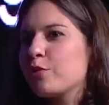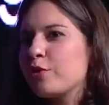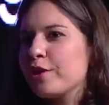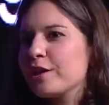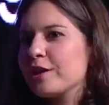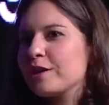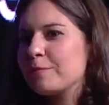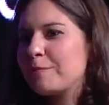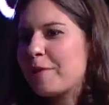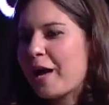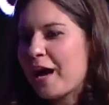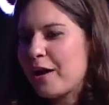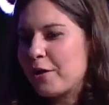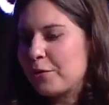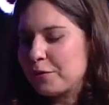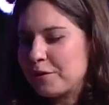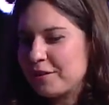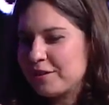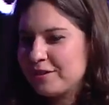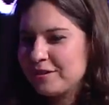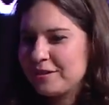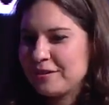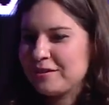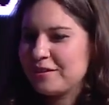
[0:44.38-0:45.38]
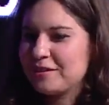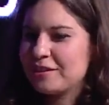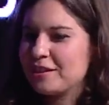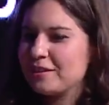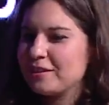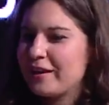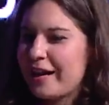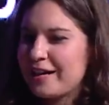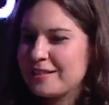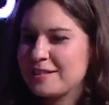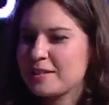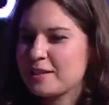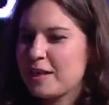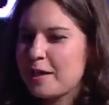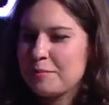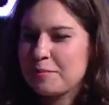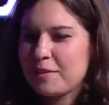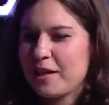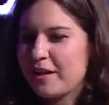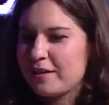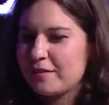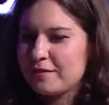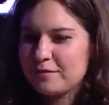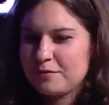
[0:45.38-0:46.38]
think about the landscape
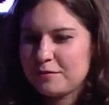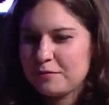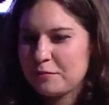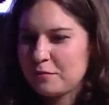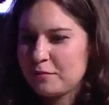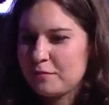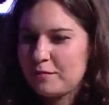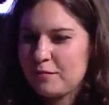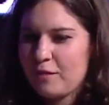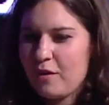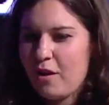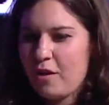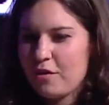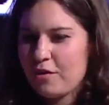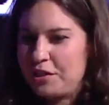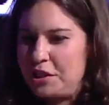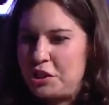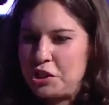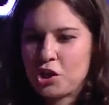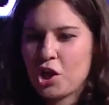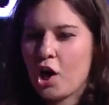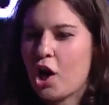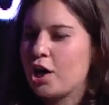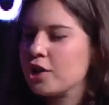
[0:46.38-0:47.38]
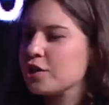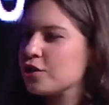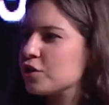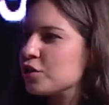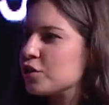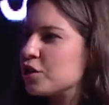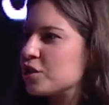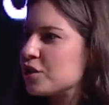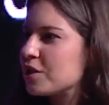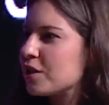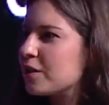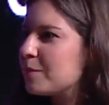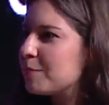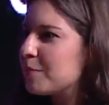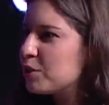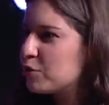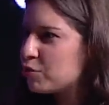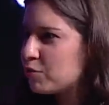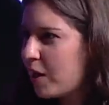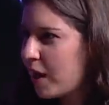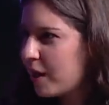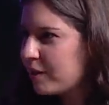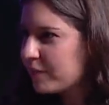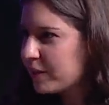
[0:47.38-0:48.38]
that these cars are just going to be
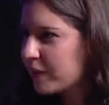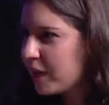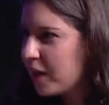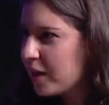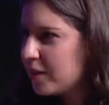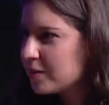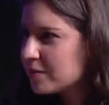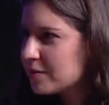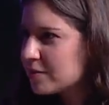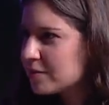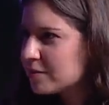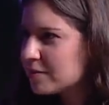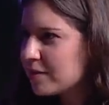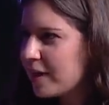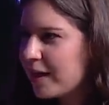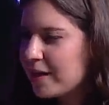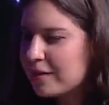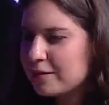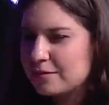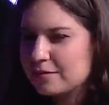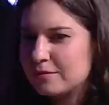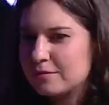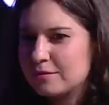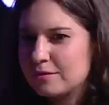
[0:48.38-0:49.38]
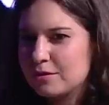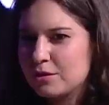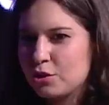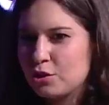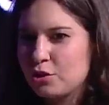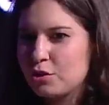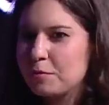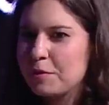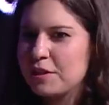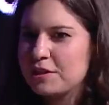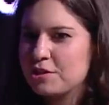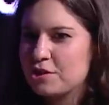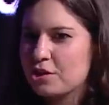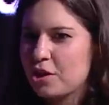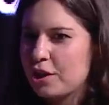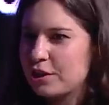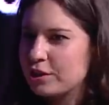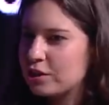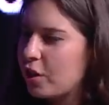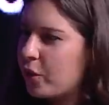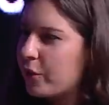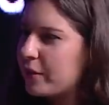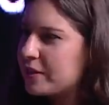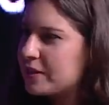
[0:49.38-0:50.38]
driving us, and humans
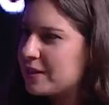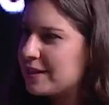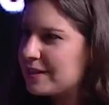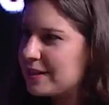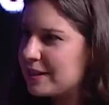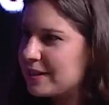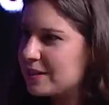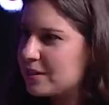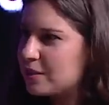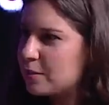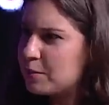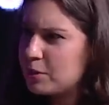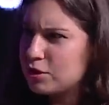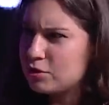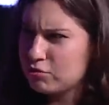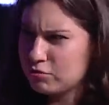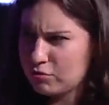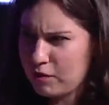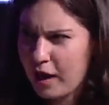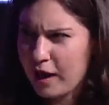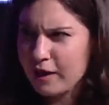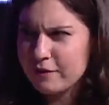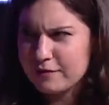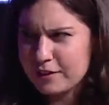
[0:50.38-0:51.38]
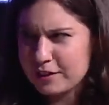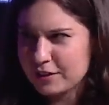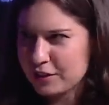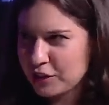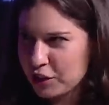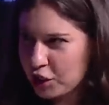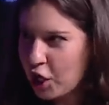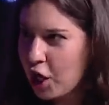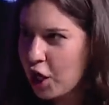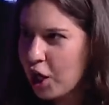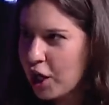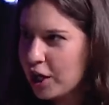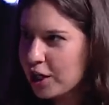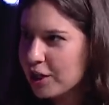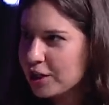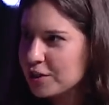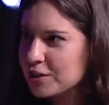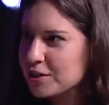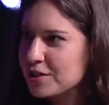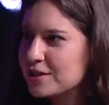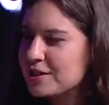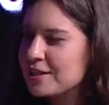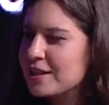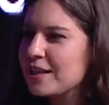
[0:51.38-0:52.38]
aren't going to need to be driving the
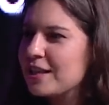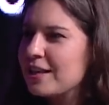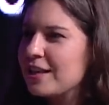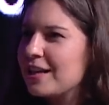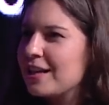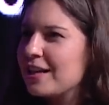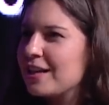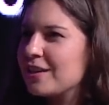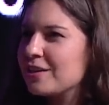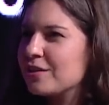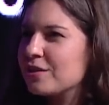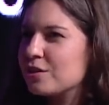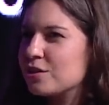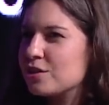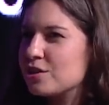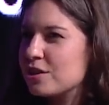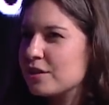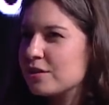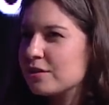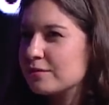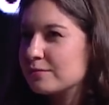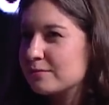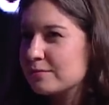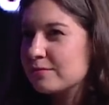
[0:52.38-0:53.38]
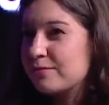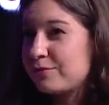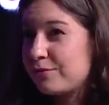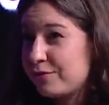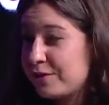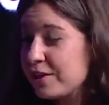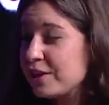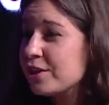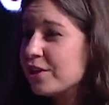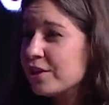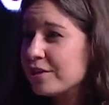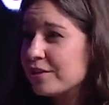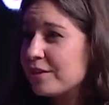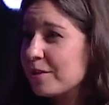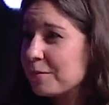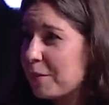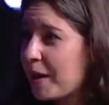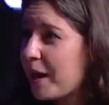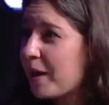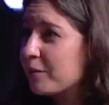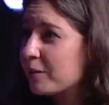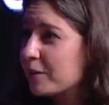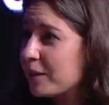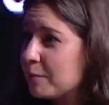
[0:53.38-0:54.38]
cars. There's a fear
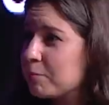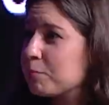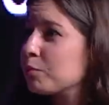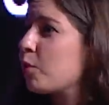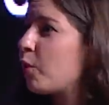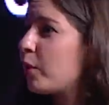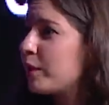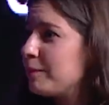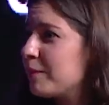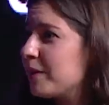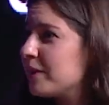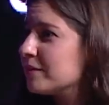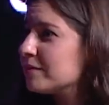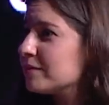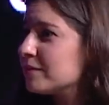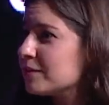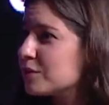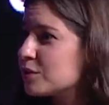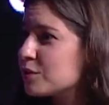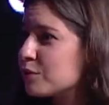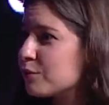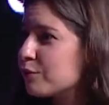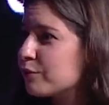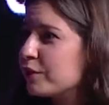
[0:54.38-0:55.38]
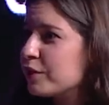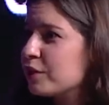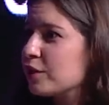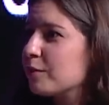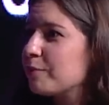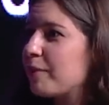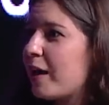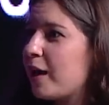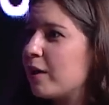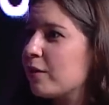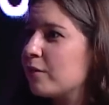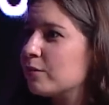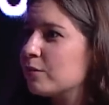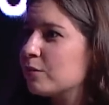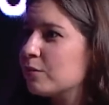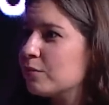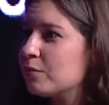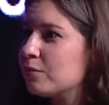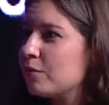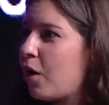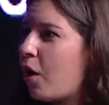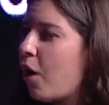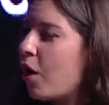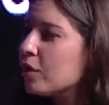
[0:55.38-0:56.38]
about employment. There's a fear about
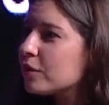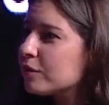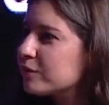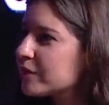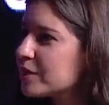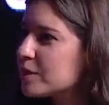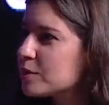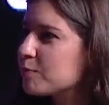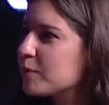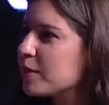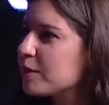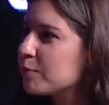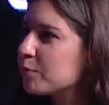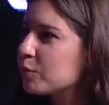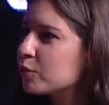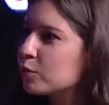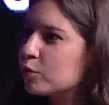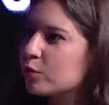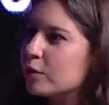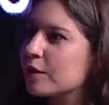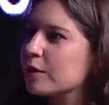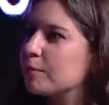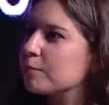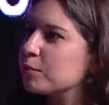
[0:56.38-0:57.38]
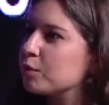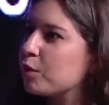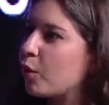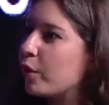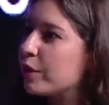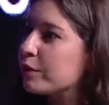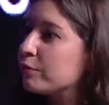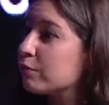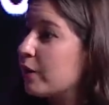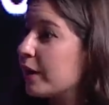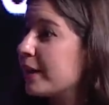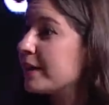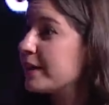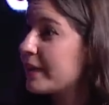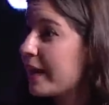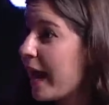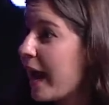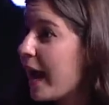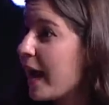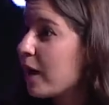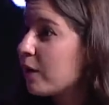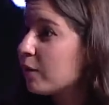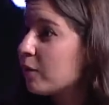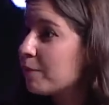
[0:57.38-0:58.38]
all of these people who are employed right
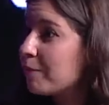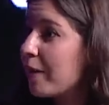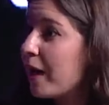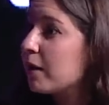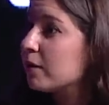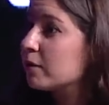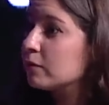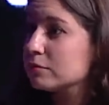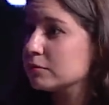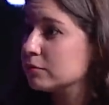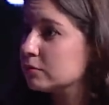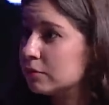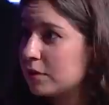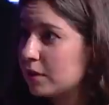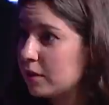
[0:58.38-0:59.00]
now about uh,